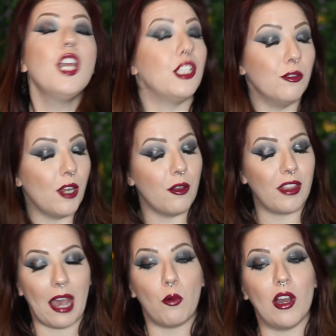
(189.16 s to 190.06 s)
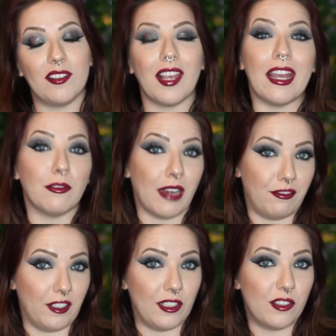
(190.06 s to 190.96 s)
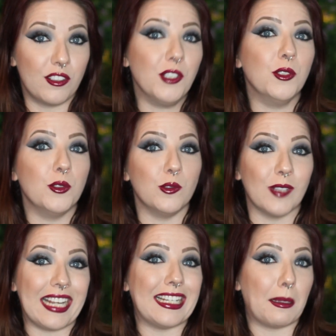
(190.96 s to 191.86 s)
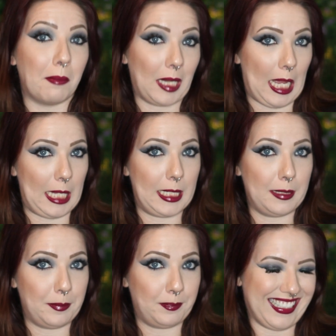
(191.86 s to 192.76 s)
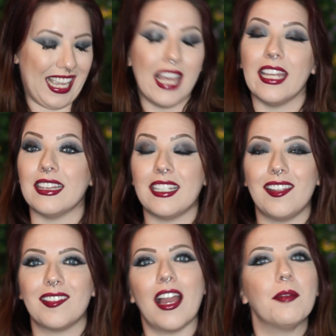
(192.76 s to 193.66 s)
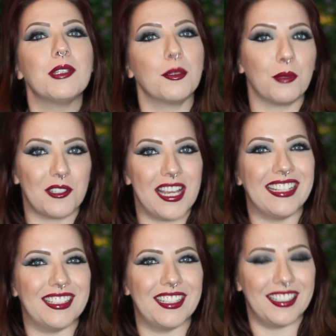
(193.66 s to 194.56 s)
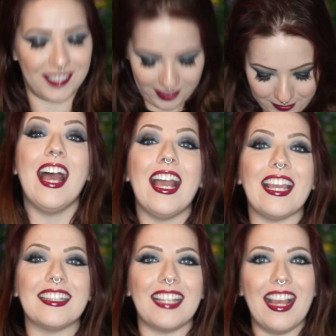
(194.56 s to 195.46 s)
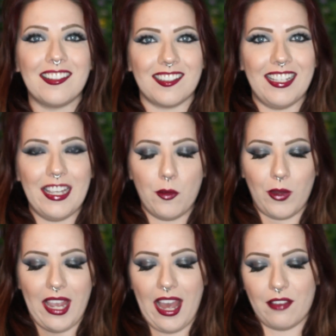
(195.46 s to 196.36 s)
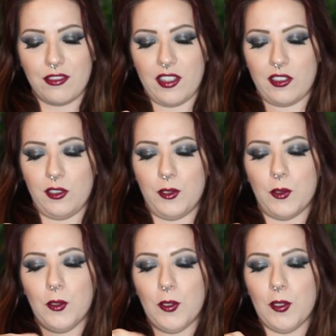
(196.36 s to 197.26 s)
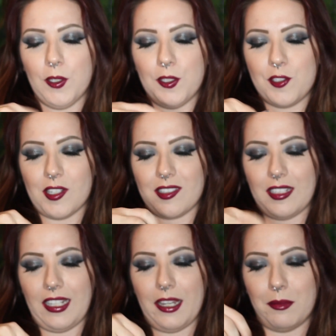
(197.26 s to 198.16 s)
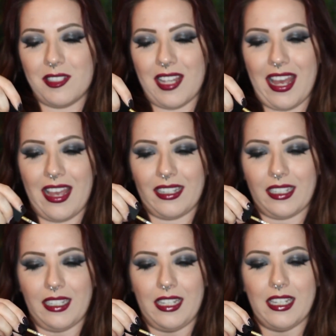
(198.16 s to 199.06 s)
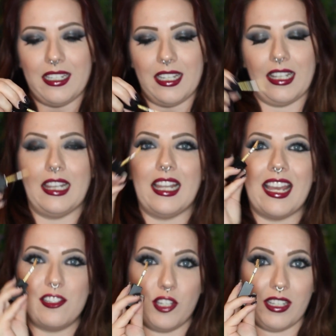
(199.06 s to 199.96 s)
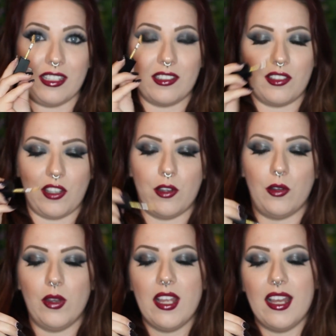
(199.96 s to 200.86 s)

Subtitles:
you know that was a reference to Raining Blood. At least I'm going to pretend it is. And lastly, we have this gorgeous Glam Attack in Legend. So